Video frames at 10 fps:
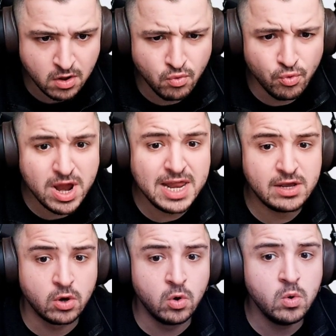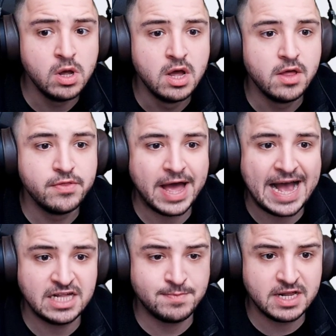Really cool that
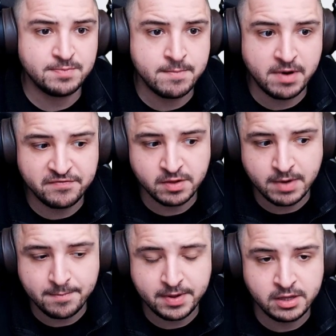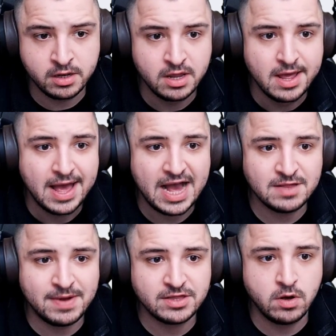Hazmat's been buffed, in my opinion.
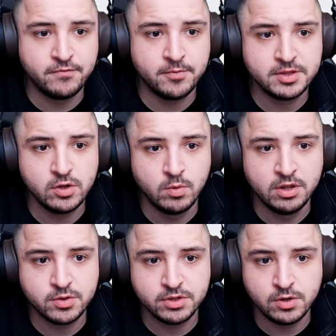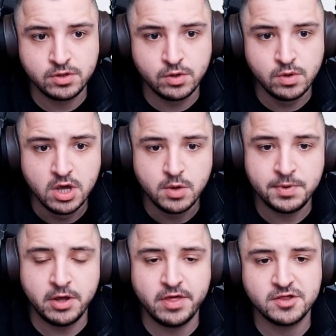Hazmat's gone from a 2 1 to a 2 2.
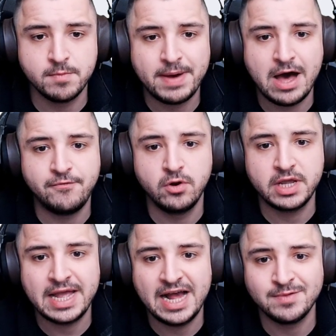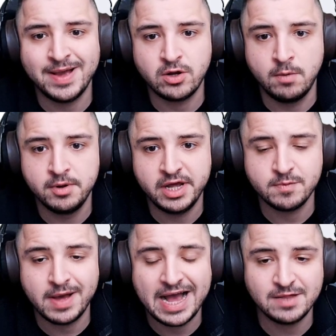We know there's some powerful looking Hazmat combo decks,
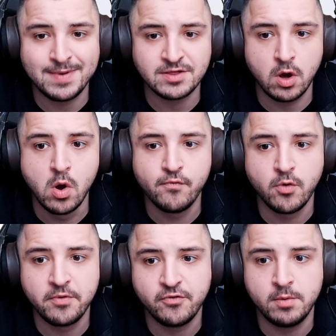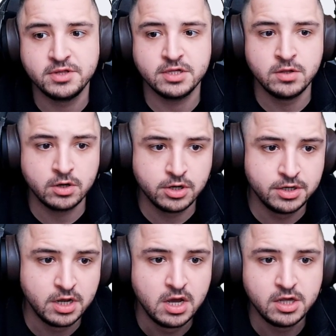but Hazmat's overall performance is not
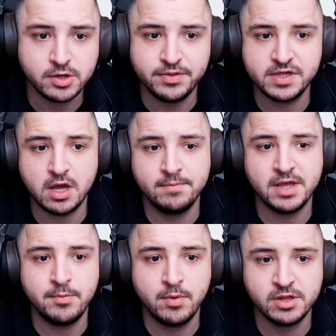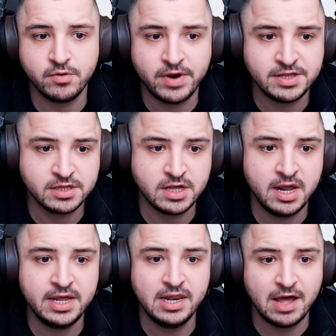good. So in this update, we wanted to raise it
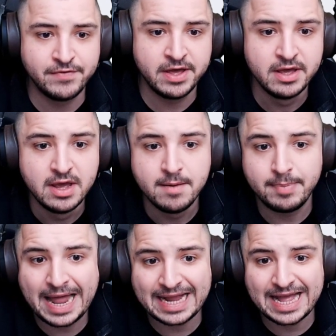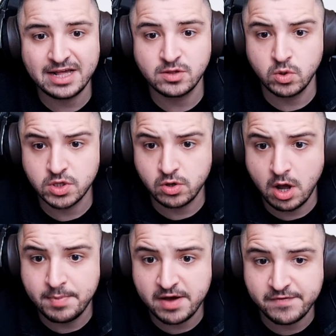slightly. Love it. Black Cat has also got
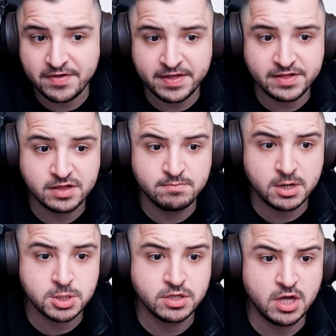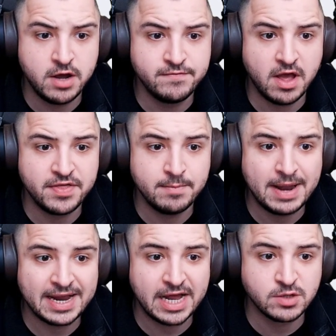a buff. I think this is much deserved. I think
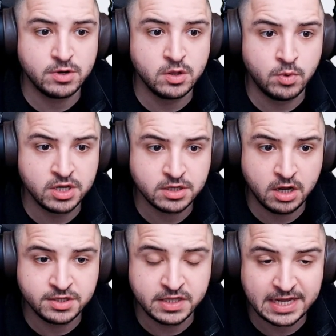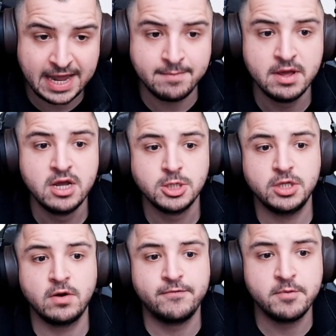Black Cat's one of the worst cards in the game.
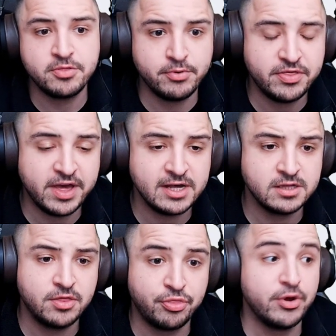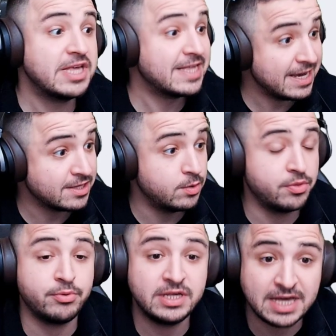She's gone from a 3 thick, 3 6 to a
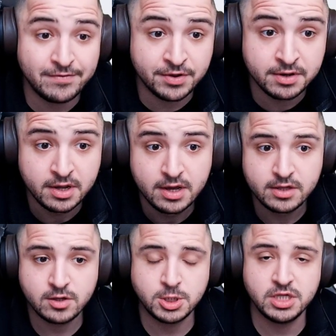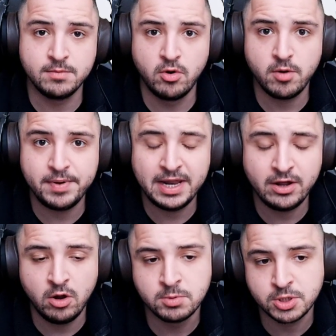3 7. So she's a more appealing
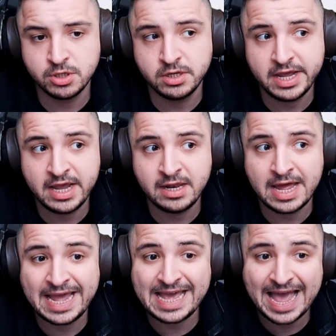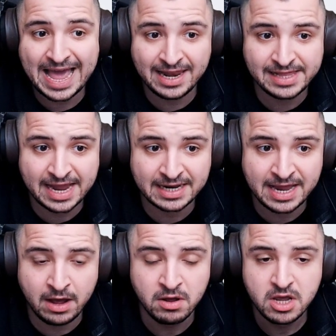option in a Hela deck
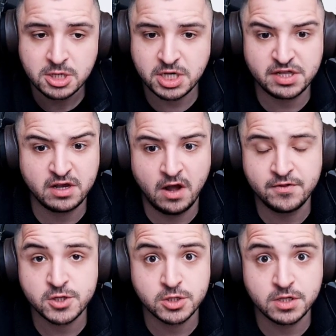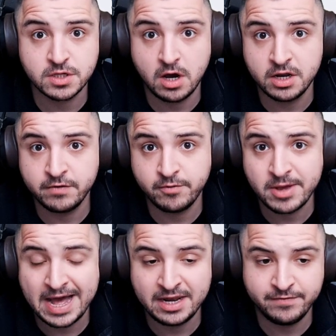now. She's the card that's just discarding from
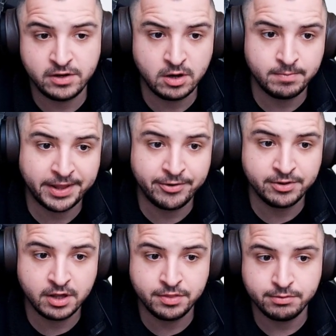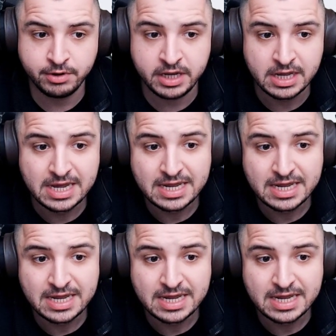your hand if you don't play her on turn 3.